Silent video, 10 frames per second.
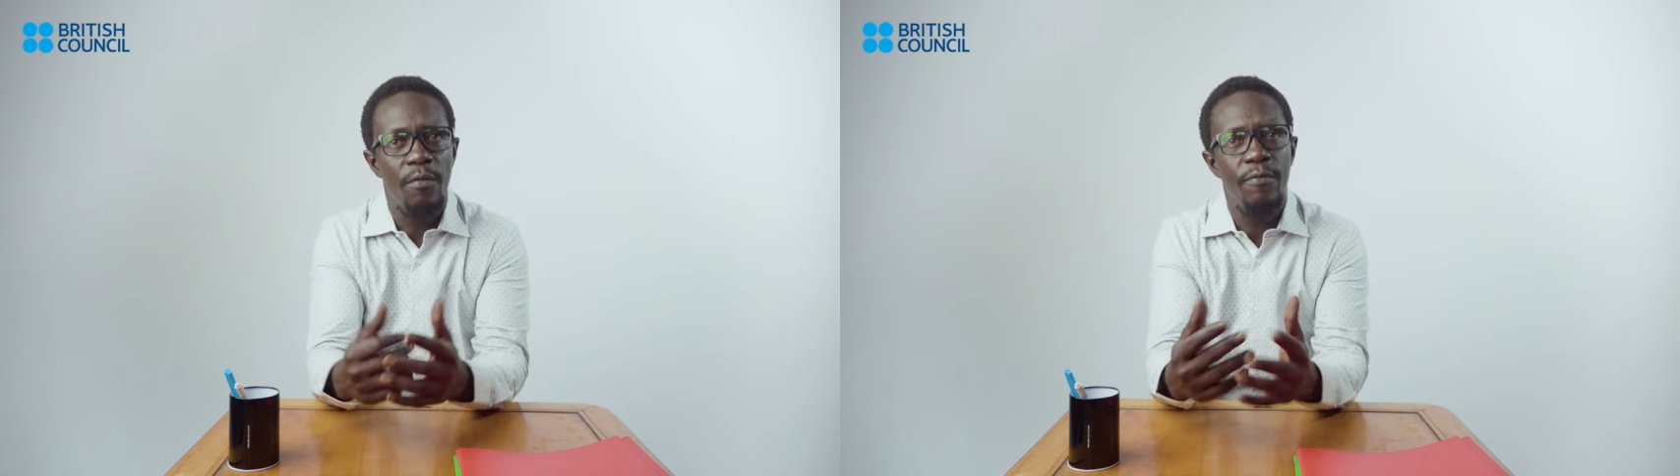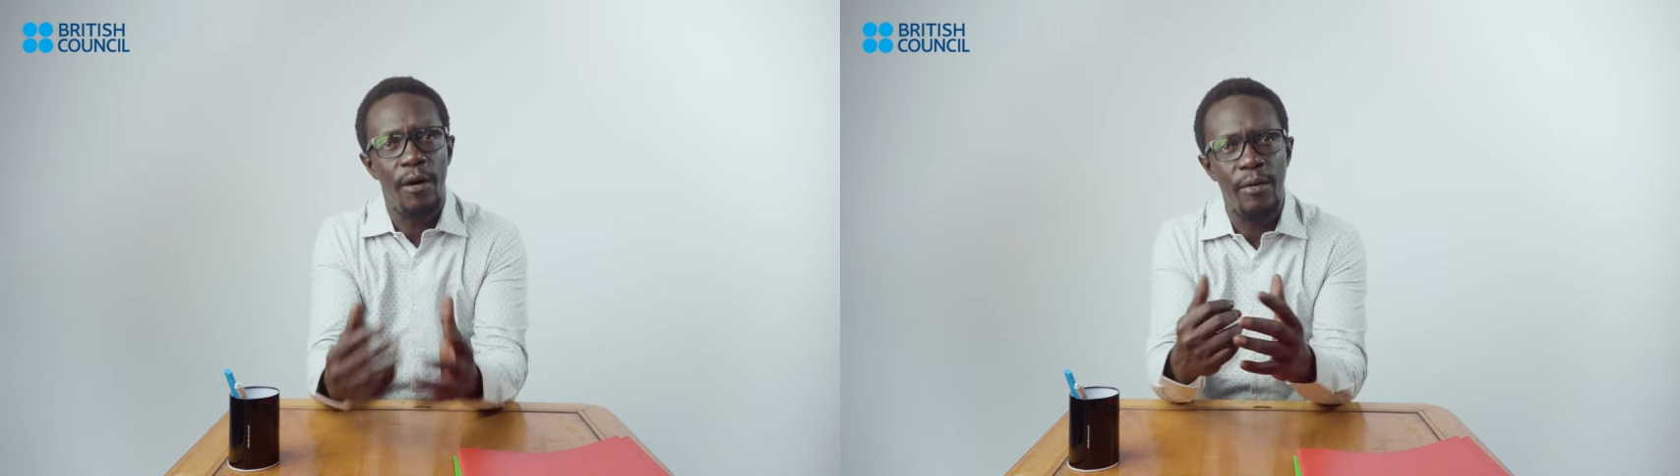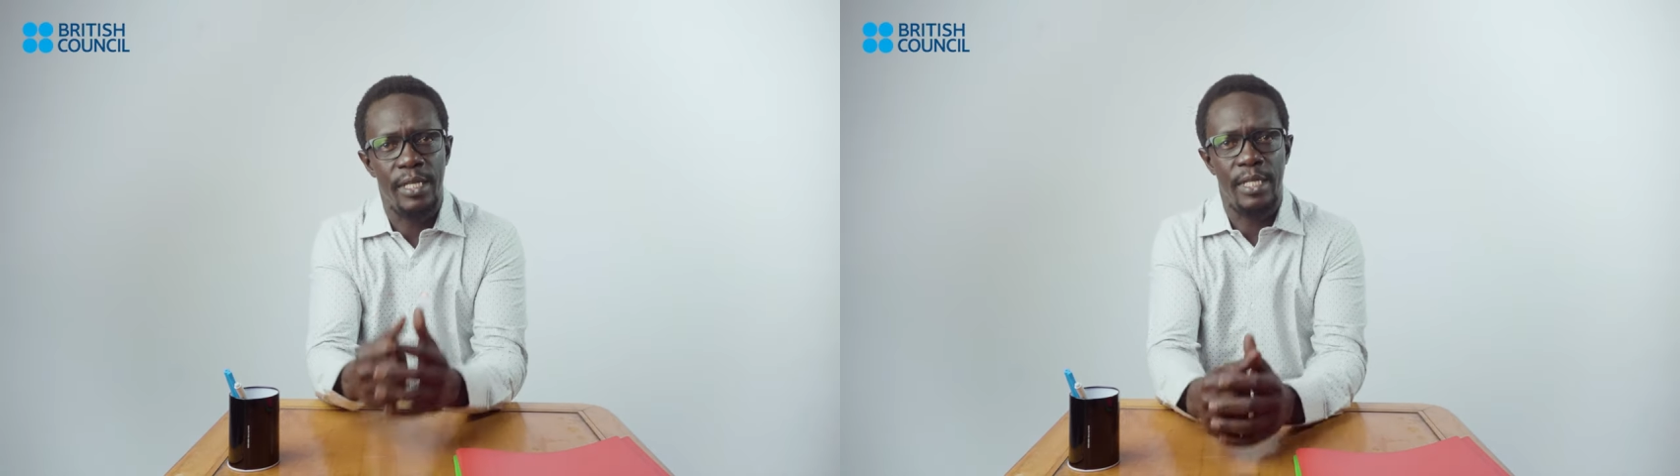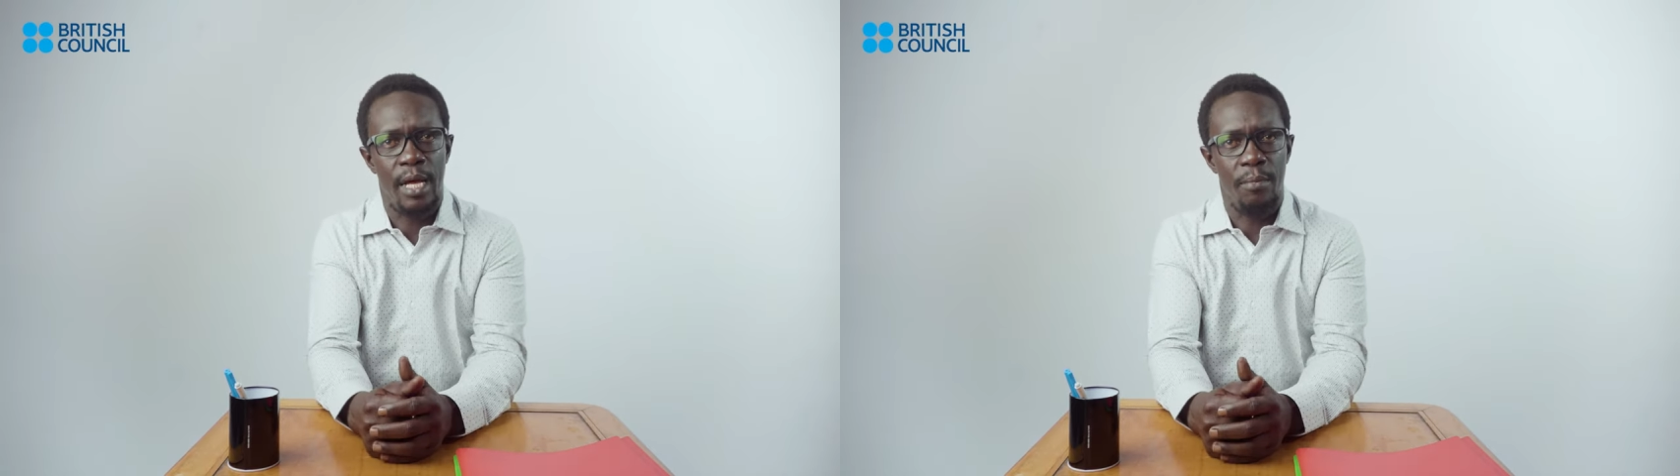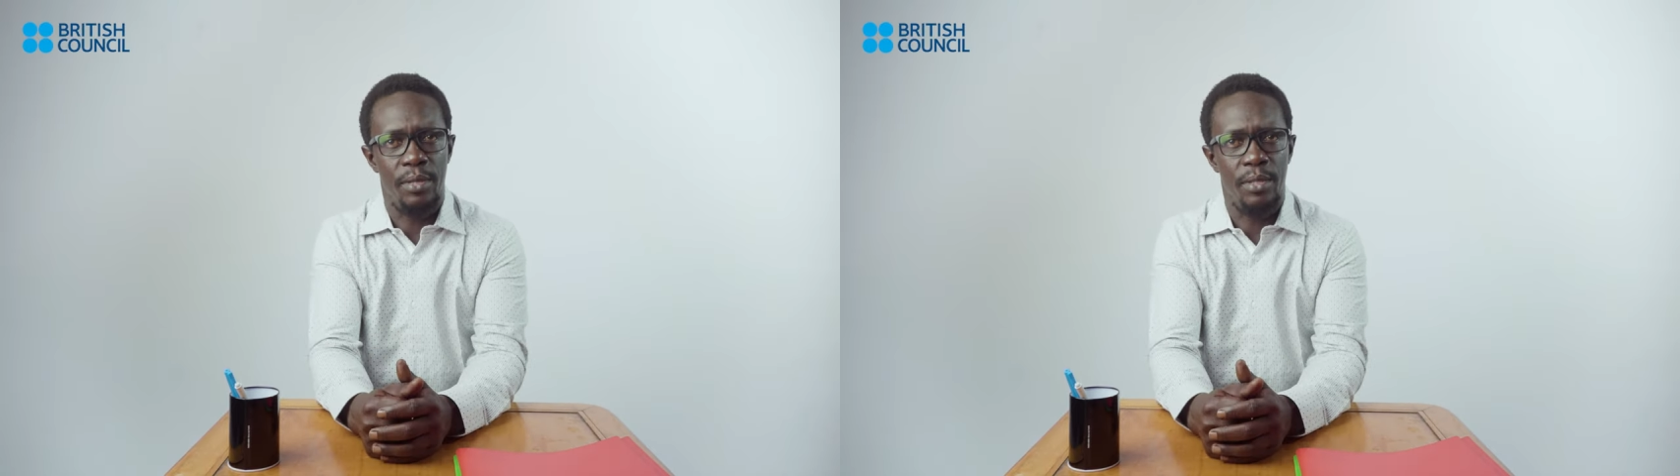For
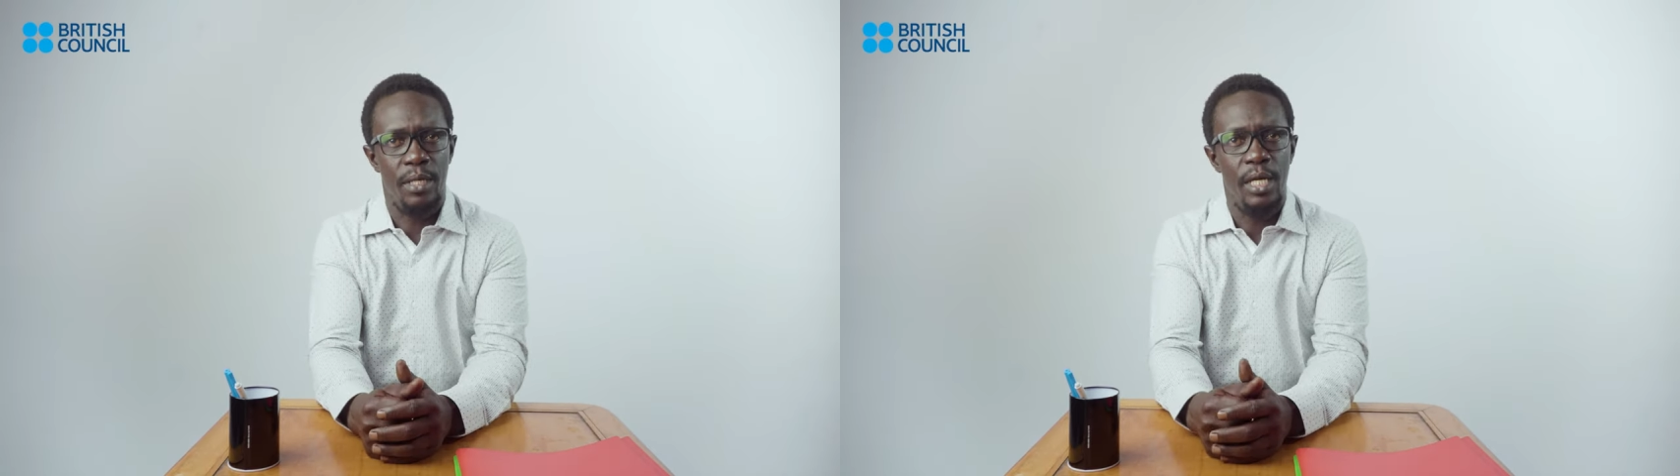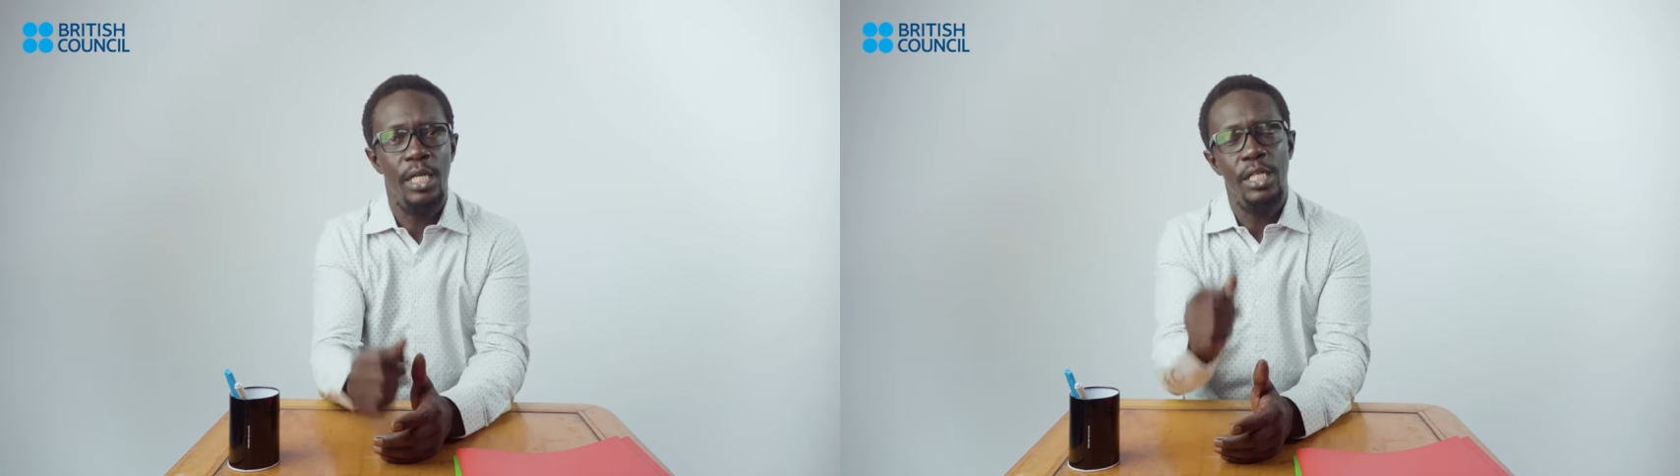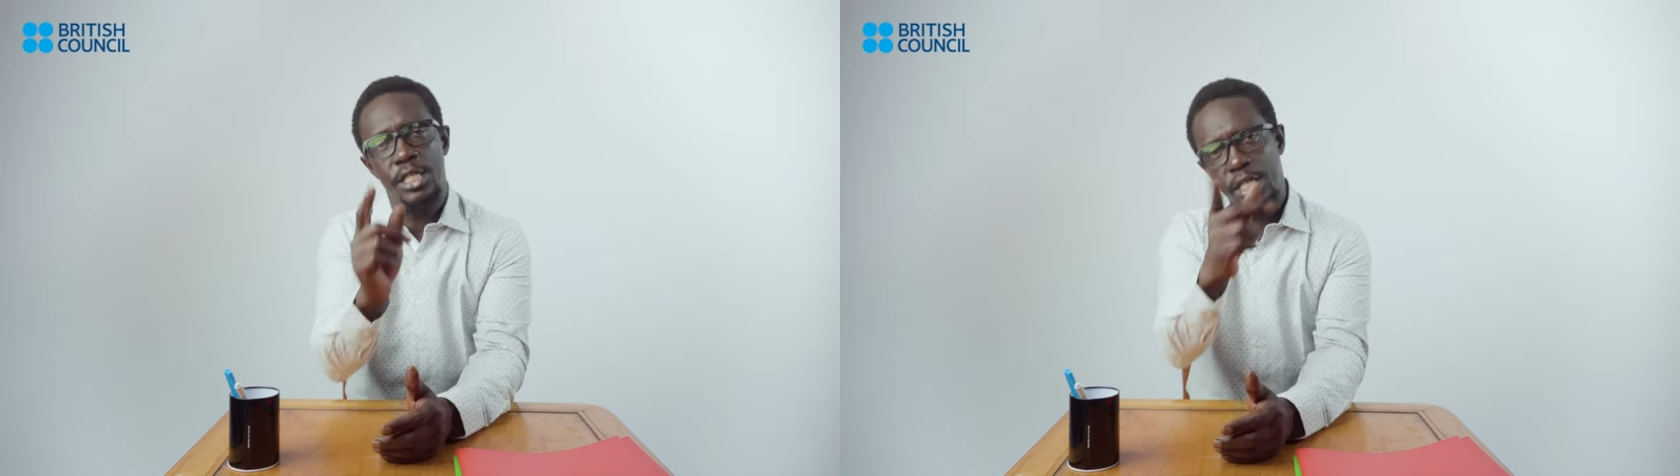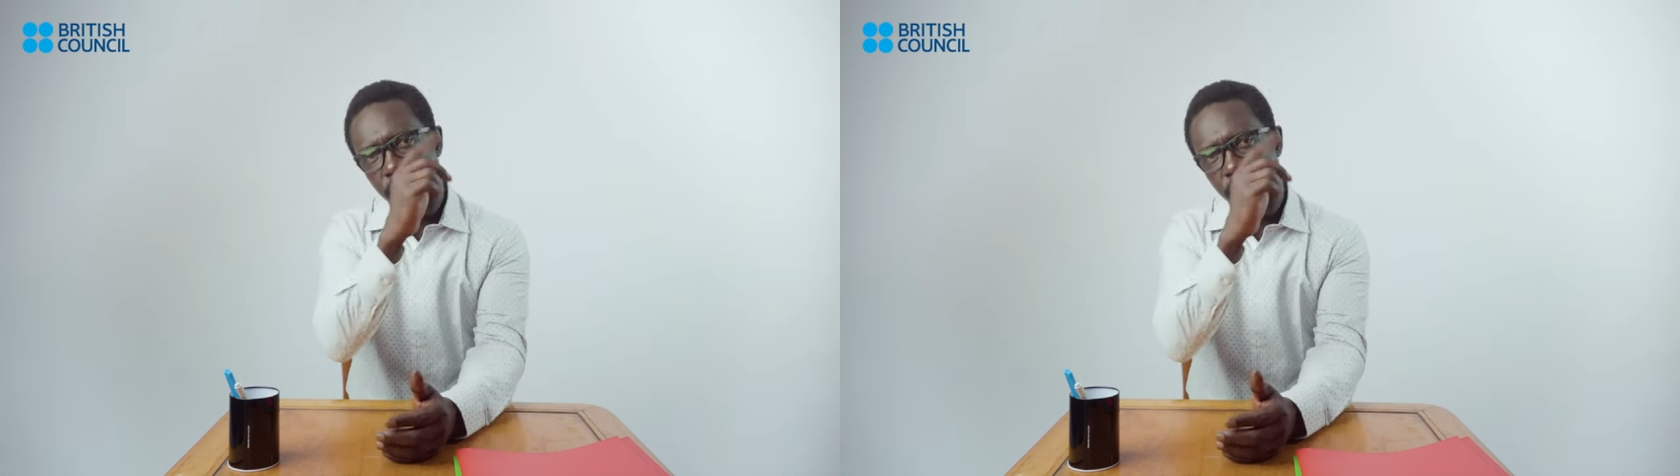example, she